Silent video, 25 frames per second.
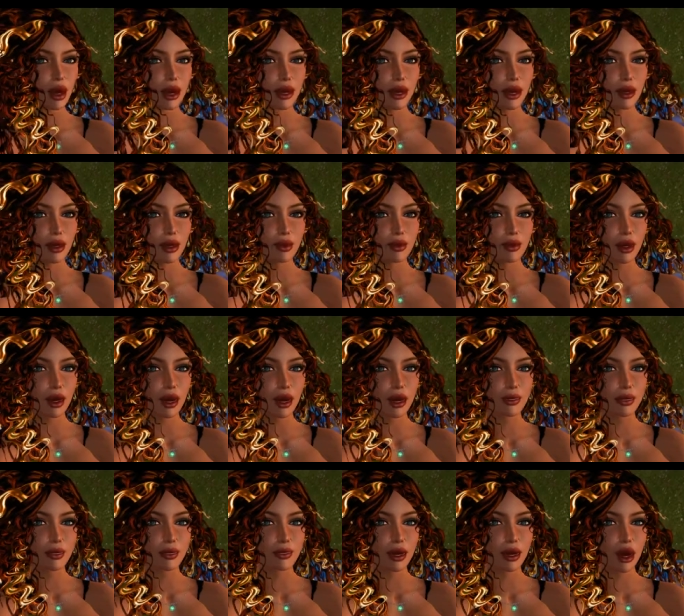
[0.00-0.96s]
that the
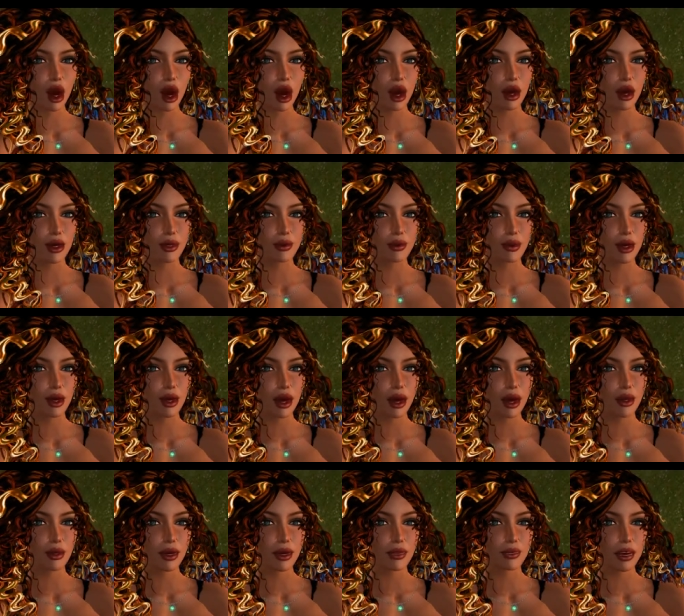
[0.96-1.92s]
healing energy
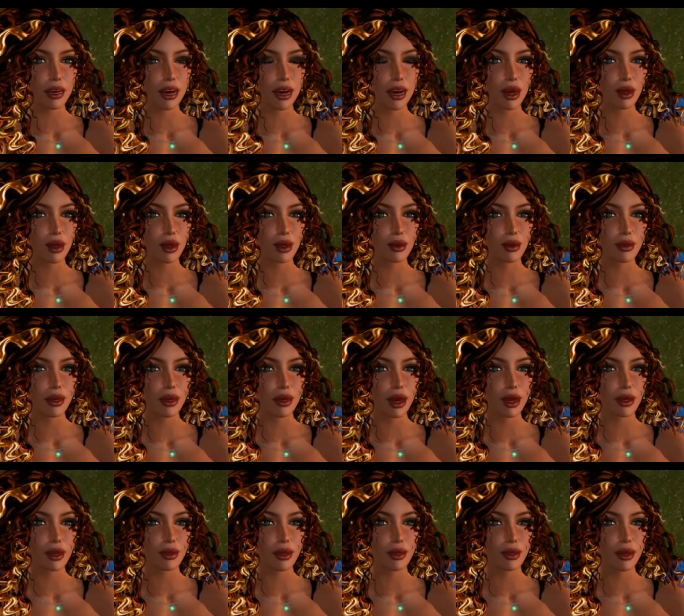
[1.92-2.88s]
we send
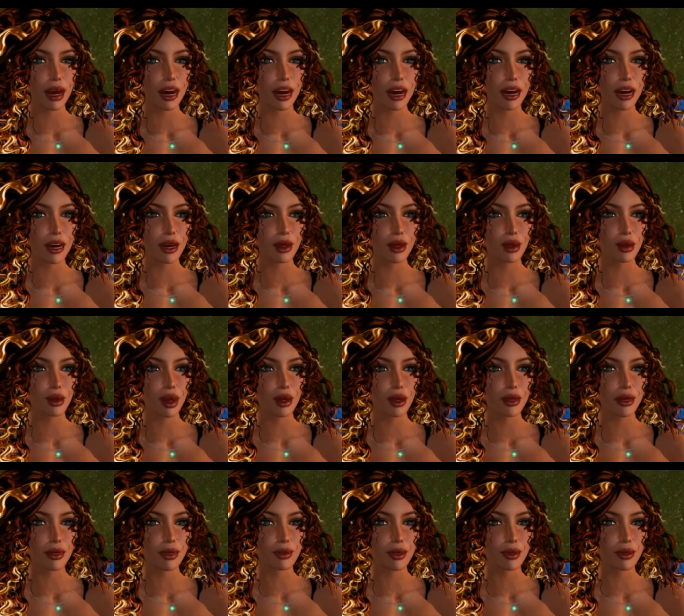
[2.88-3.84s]
isn't ours.